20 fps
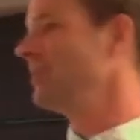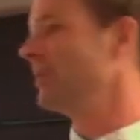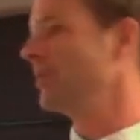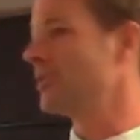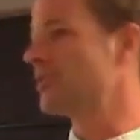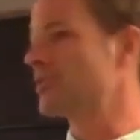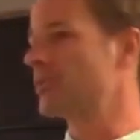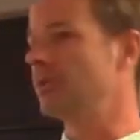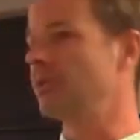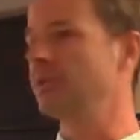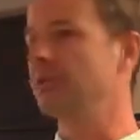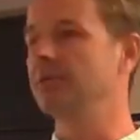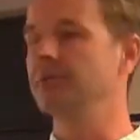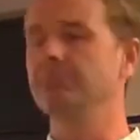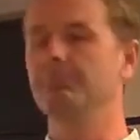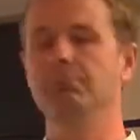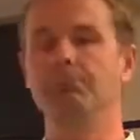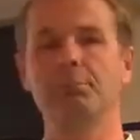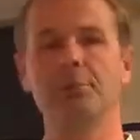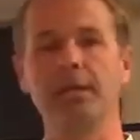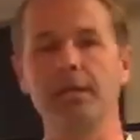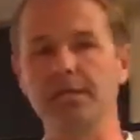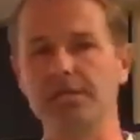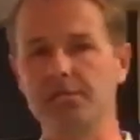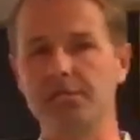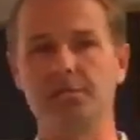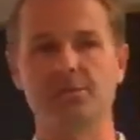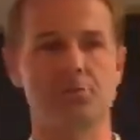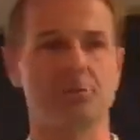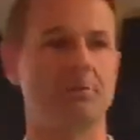you go to certain
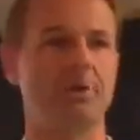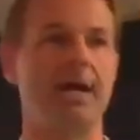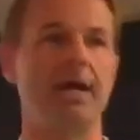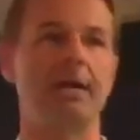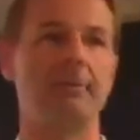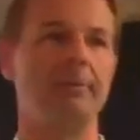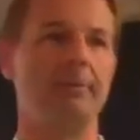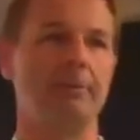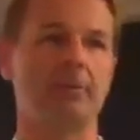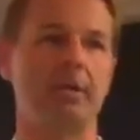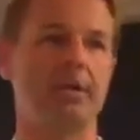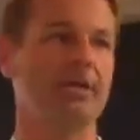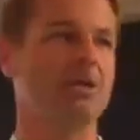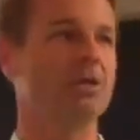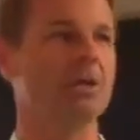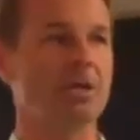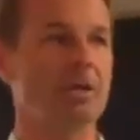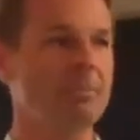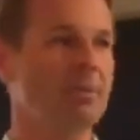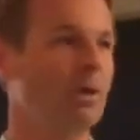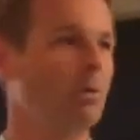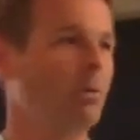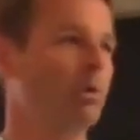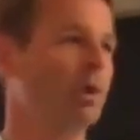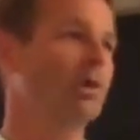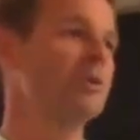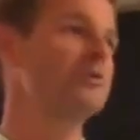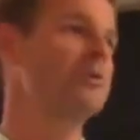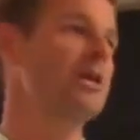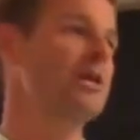places around and people are like, you're gonna be a
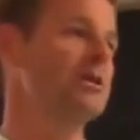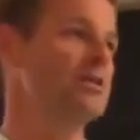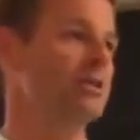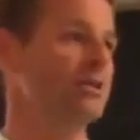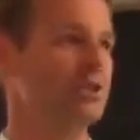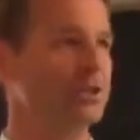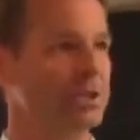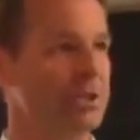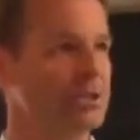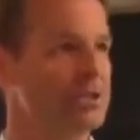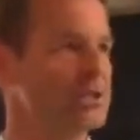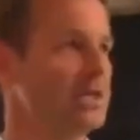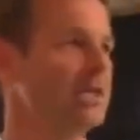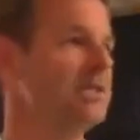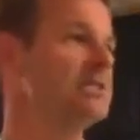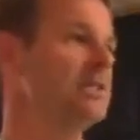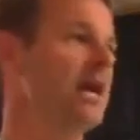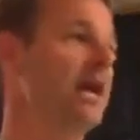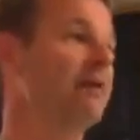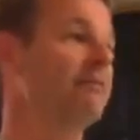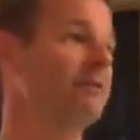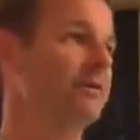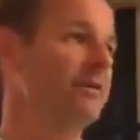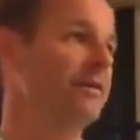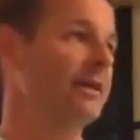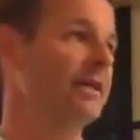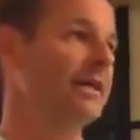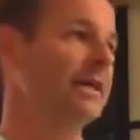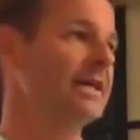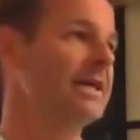world changer, you're gonna change
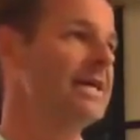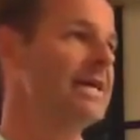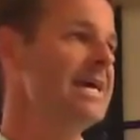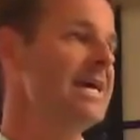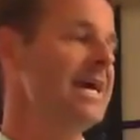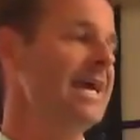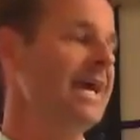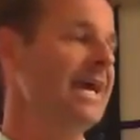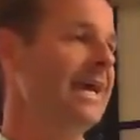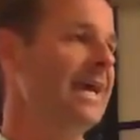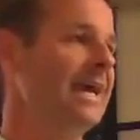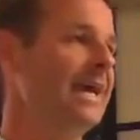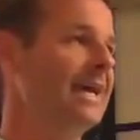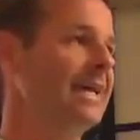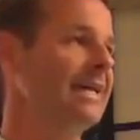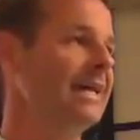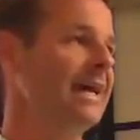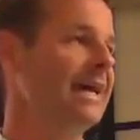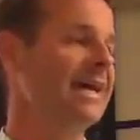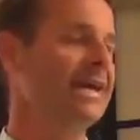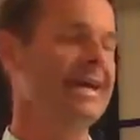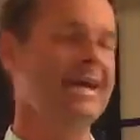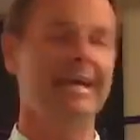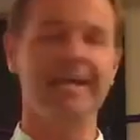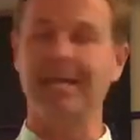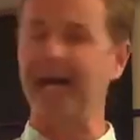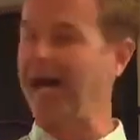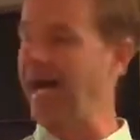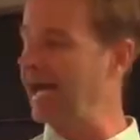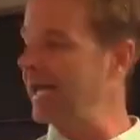everything. And
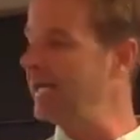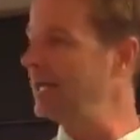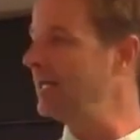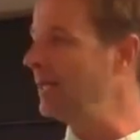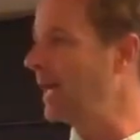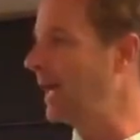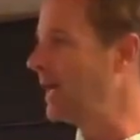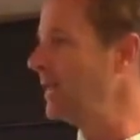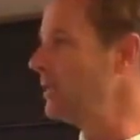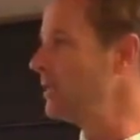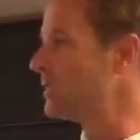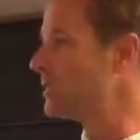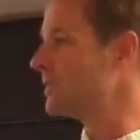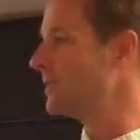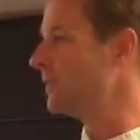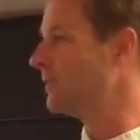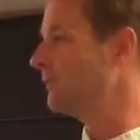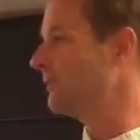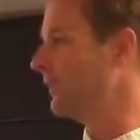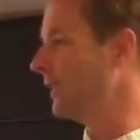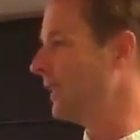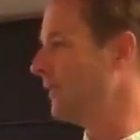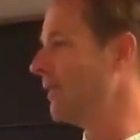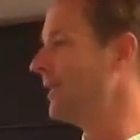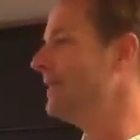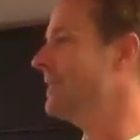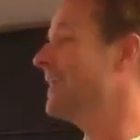and I I used to feel that way.